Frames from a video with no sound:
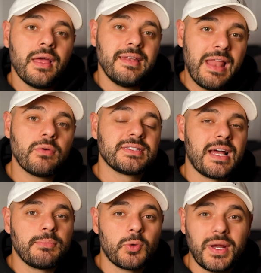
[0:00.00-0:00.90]
Now it was
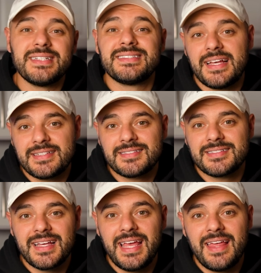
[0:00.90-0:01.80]
time to write
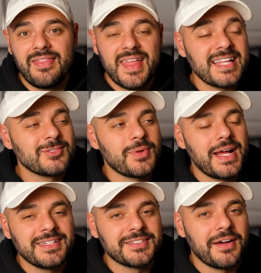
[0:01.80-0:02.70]
tests. And that's when I
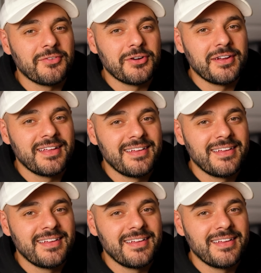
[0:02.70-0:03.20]
discovered